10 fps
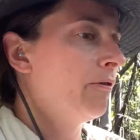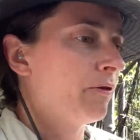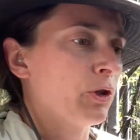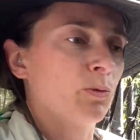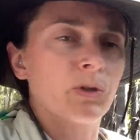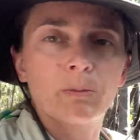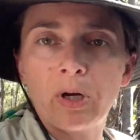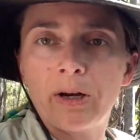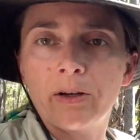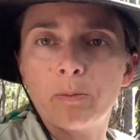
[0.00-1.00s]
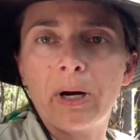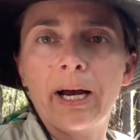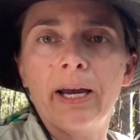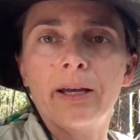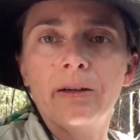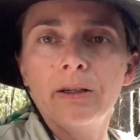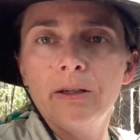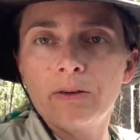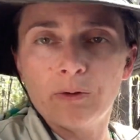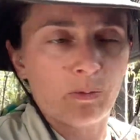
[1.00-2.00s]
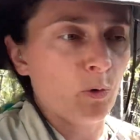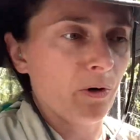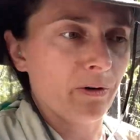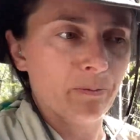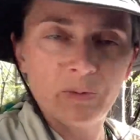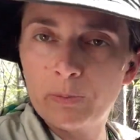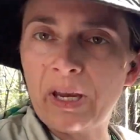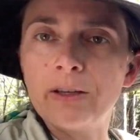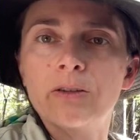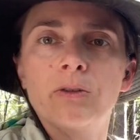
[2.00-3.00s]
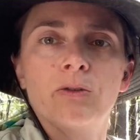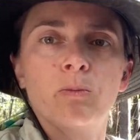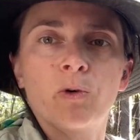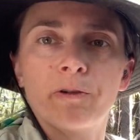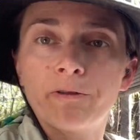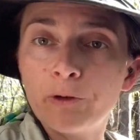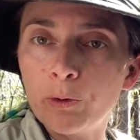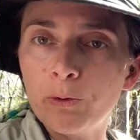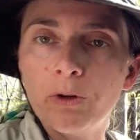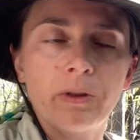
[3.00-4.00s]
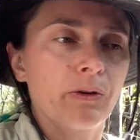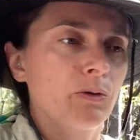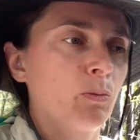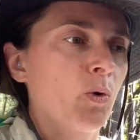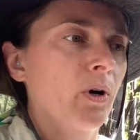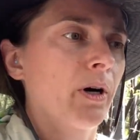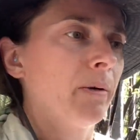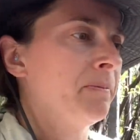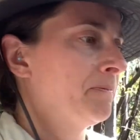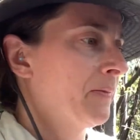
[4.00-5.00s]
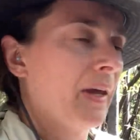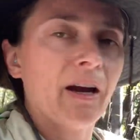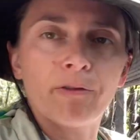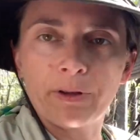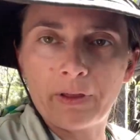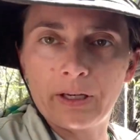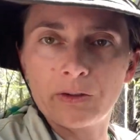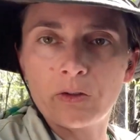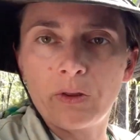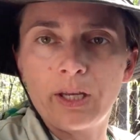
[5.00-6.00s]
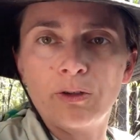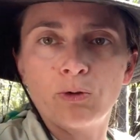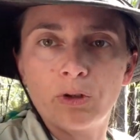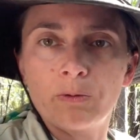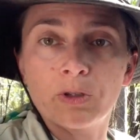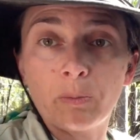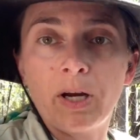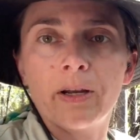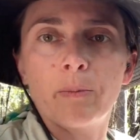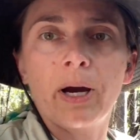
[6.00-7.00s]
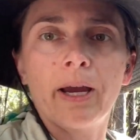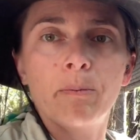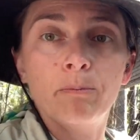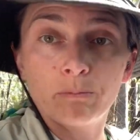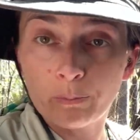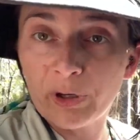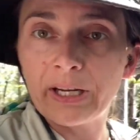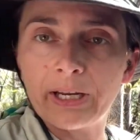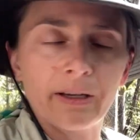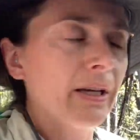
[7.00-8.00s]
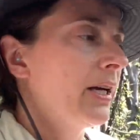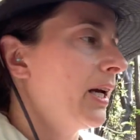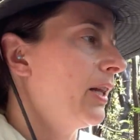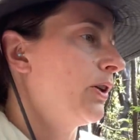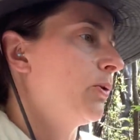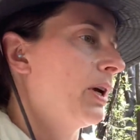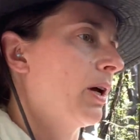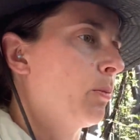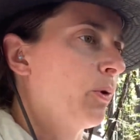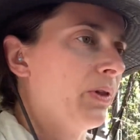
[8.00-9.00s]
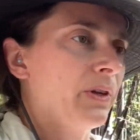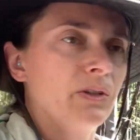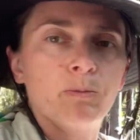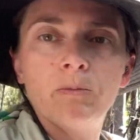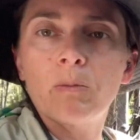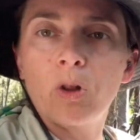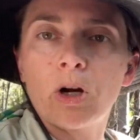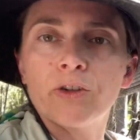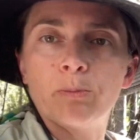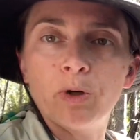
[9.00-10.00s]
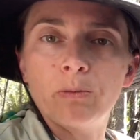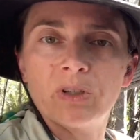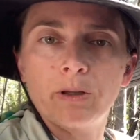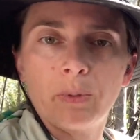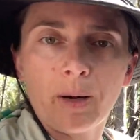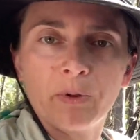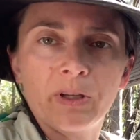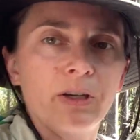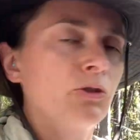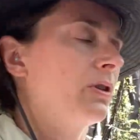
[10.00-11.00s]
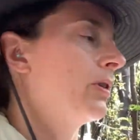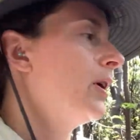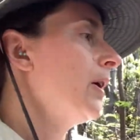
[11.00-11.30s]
fish respond by there's more space, there's more food, there's more everything. So they usually respond by breeding, and then you end up with these large booms in the population.